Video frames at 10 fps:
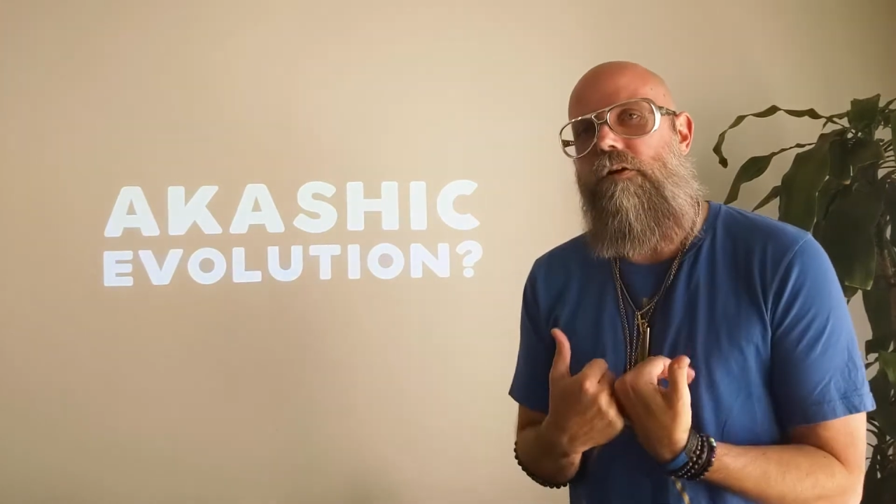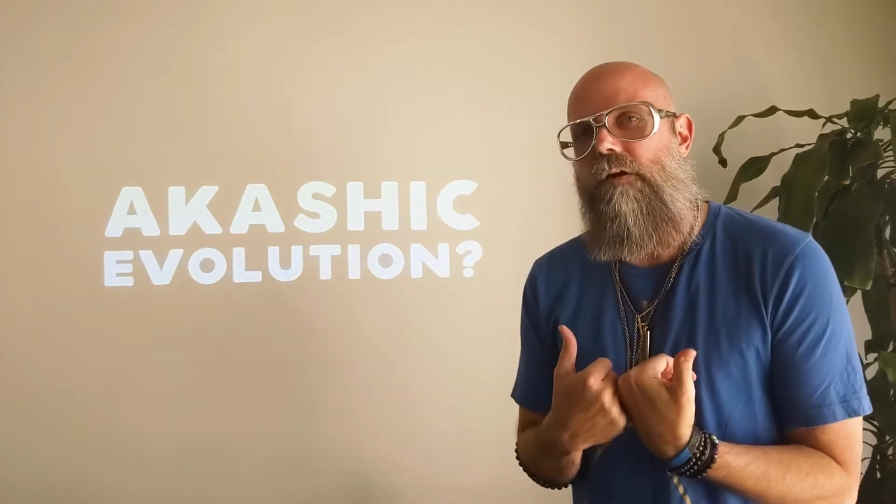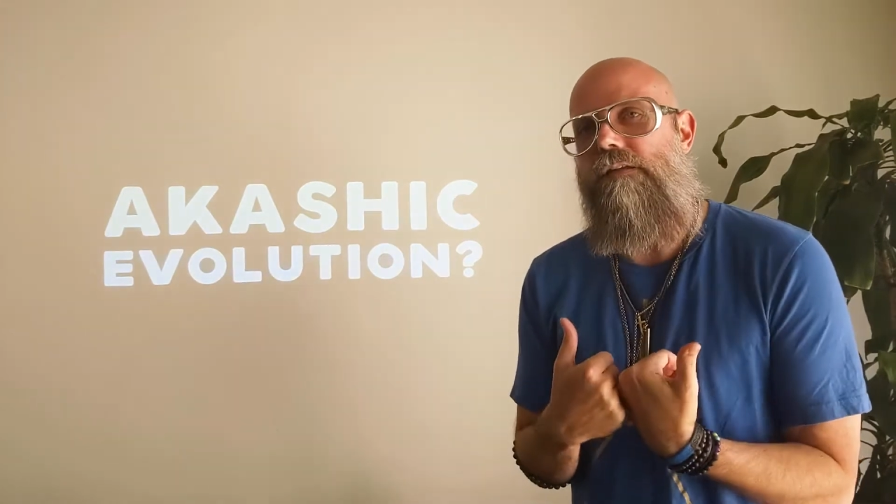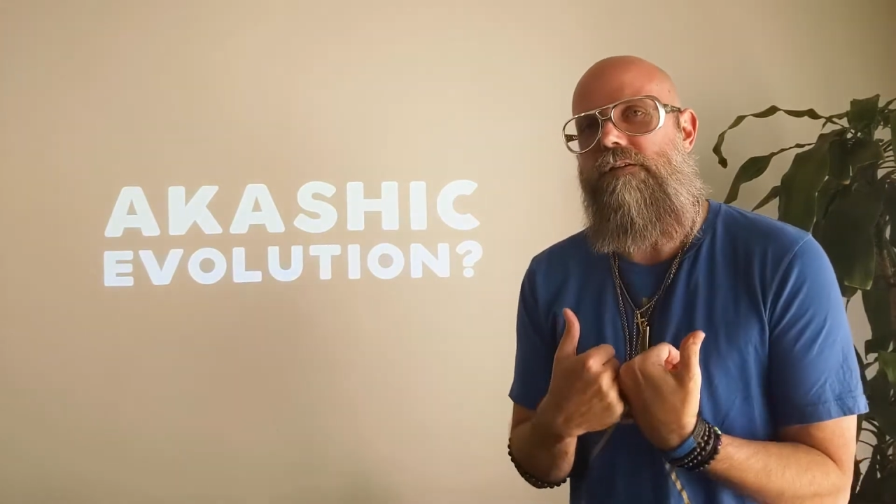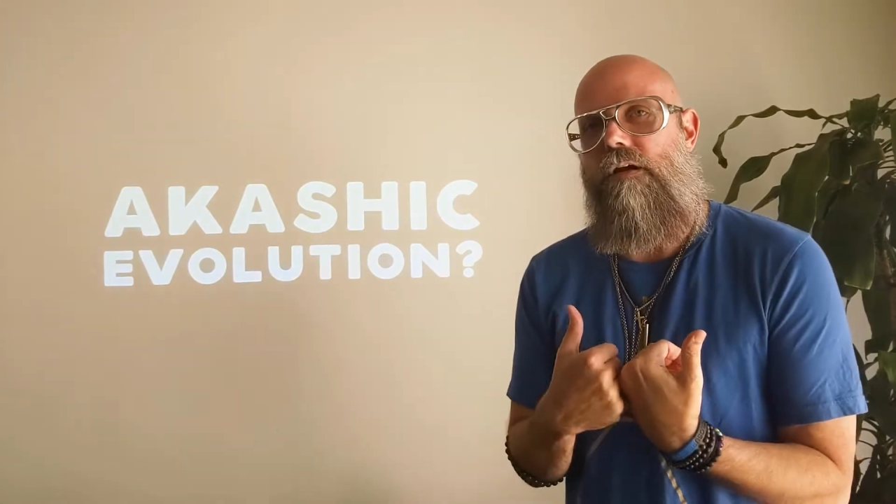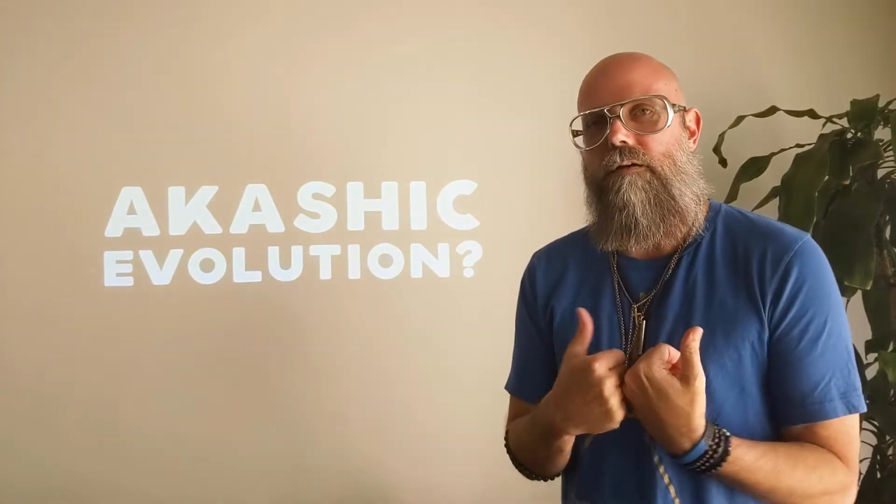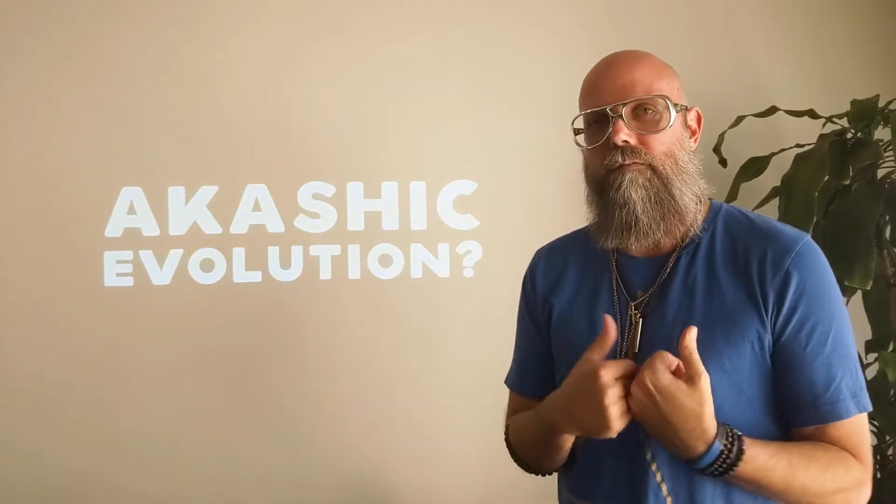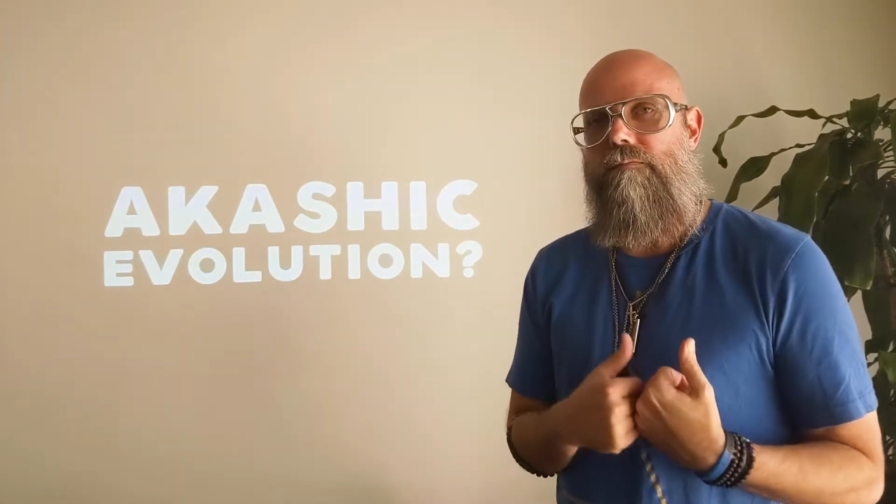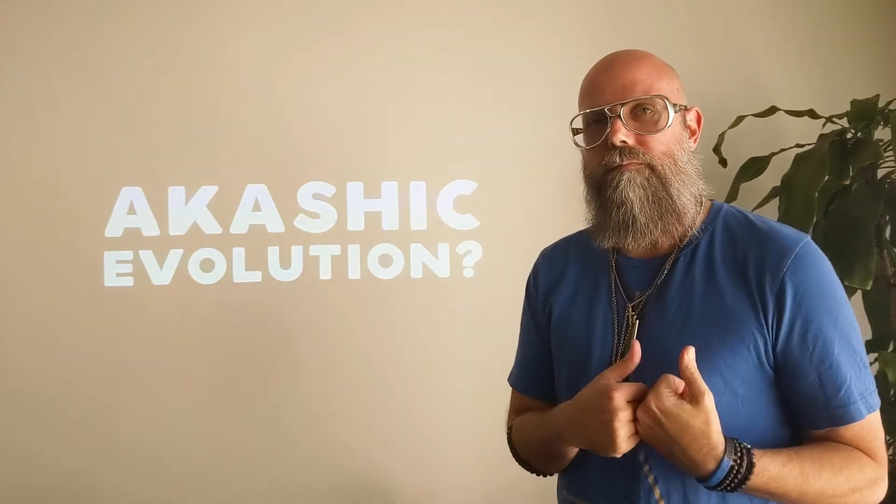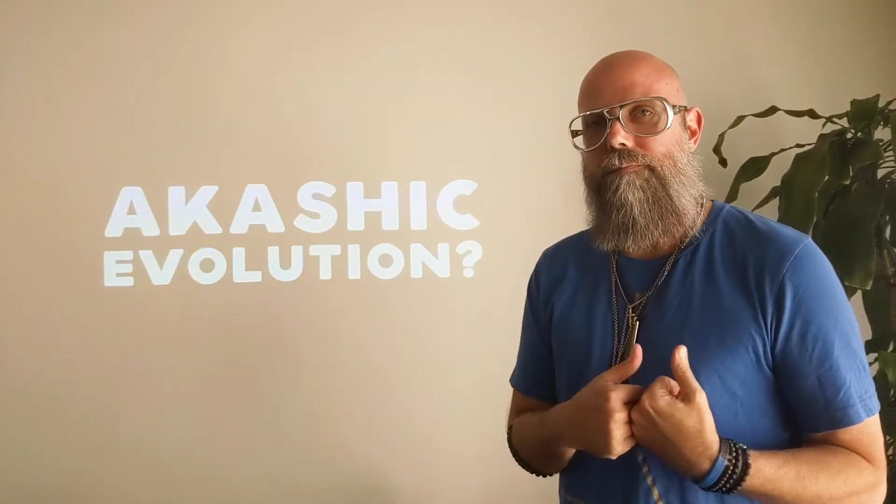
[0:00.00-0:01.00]
creature.
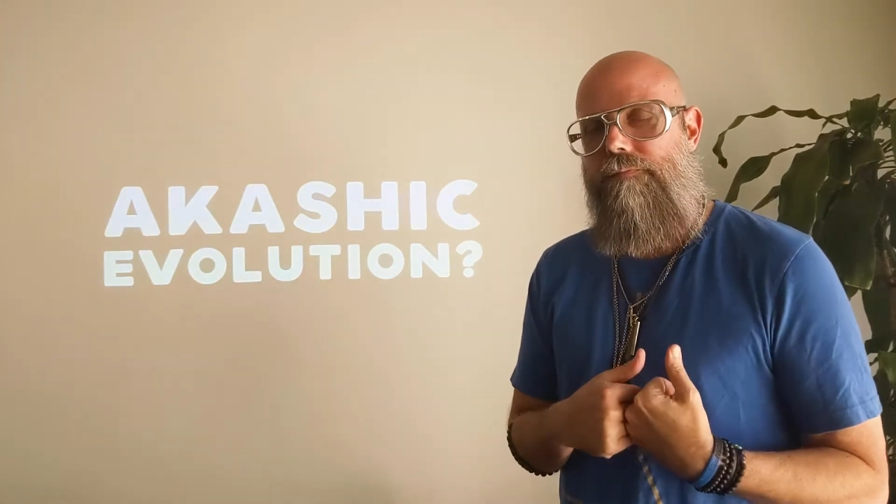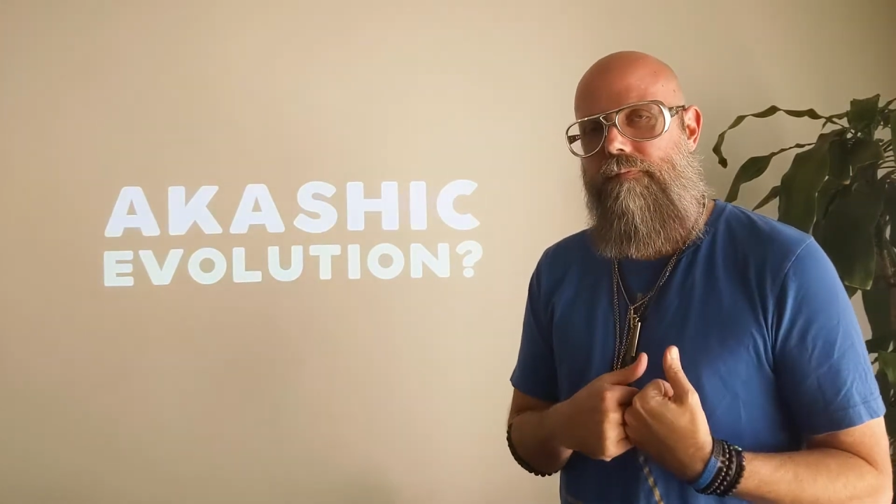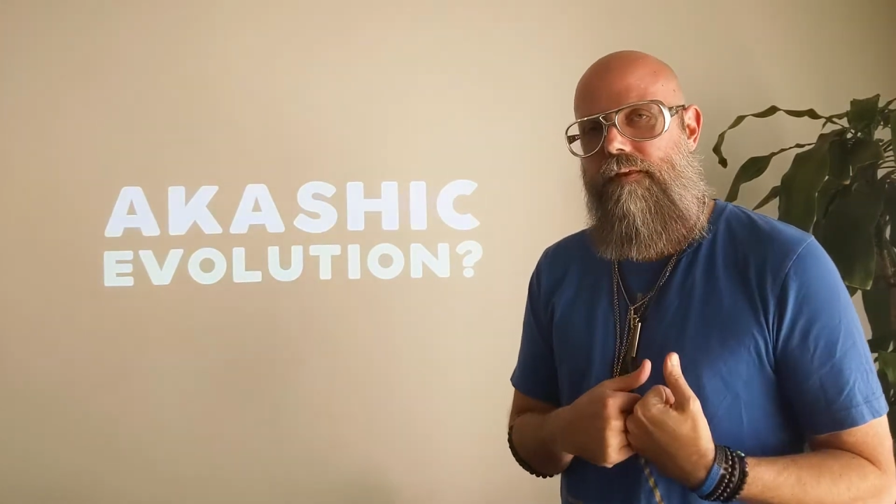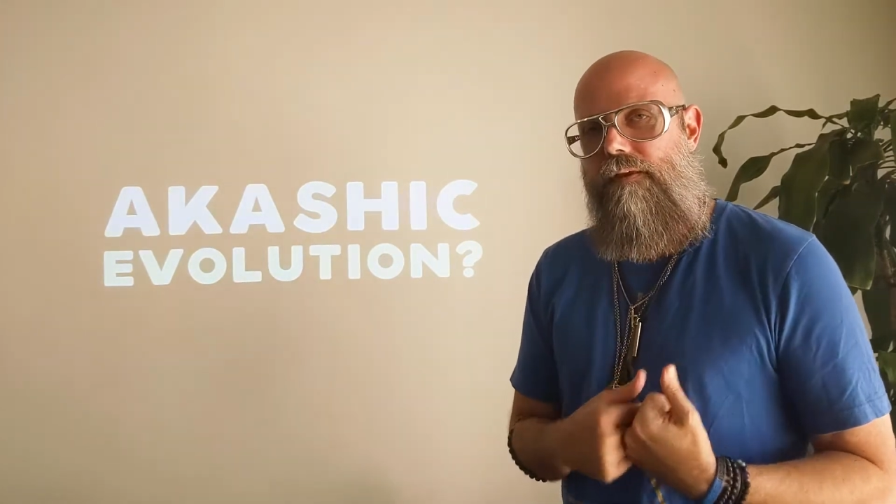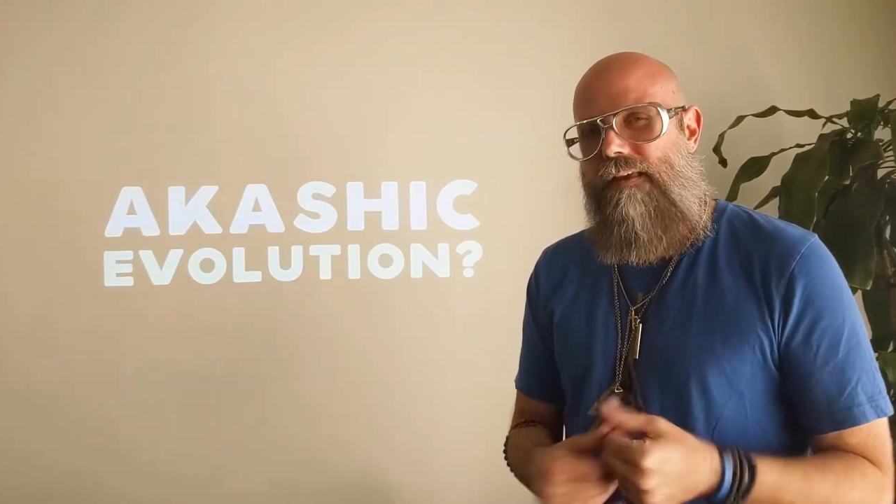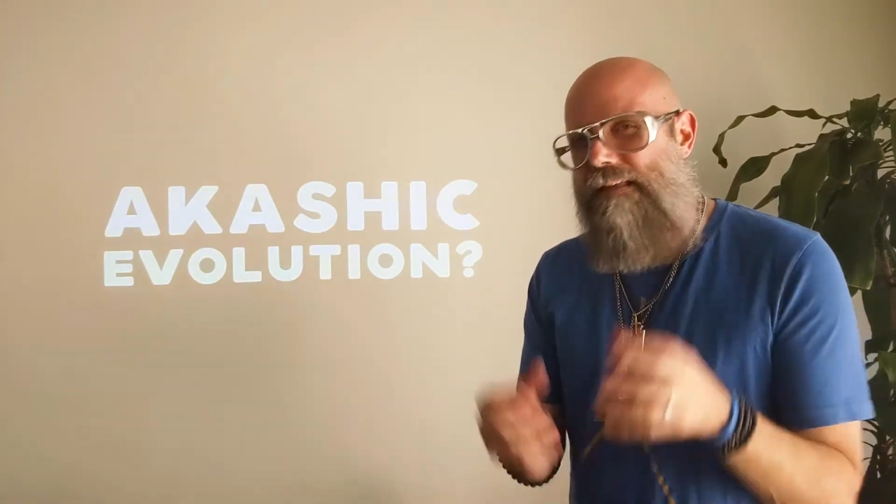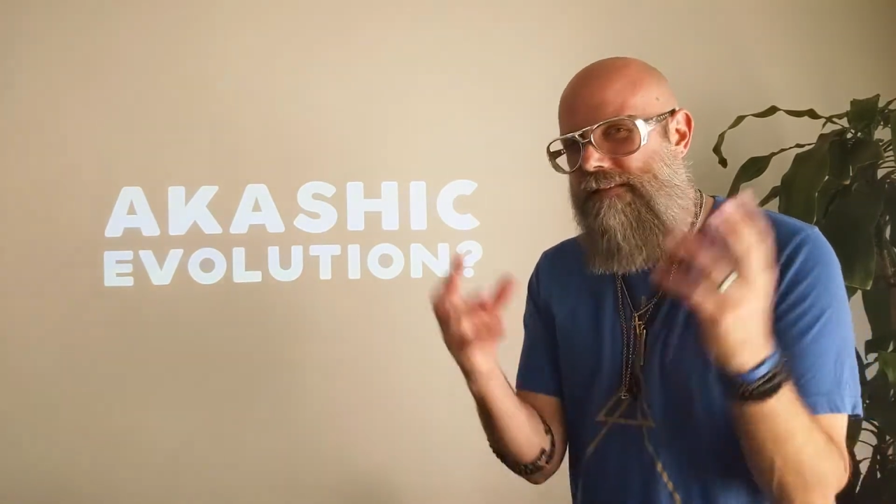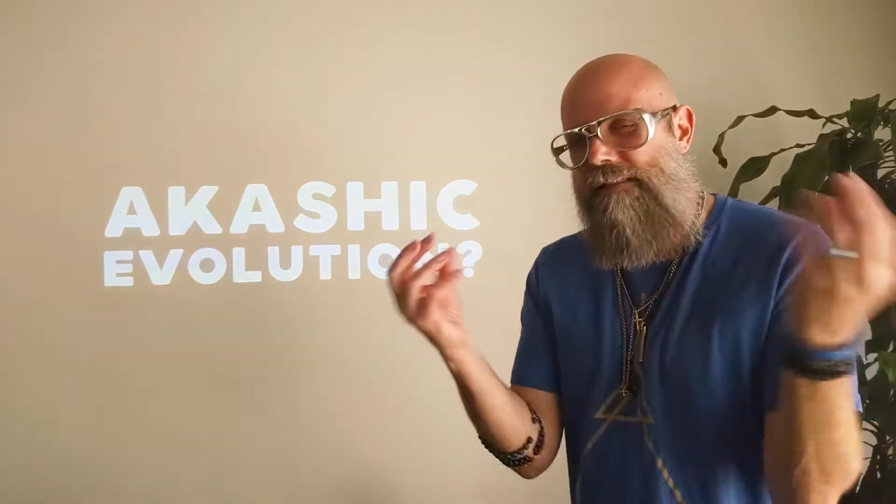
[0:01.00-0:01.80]
It's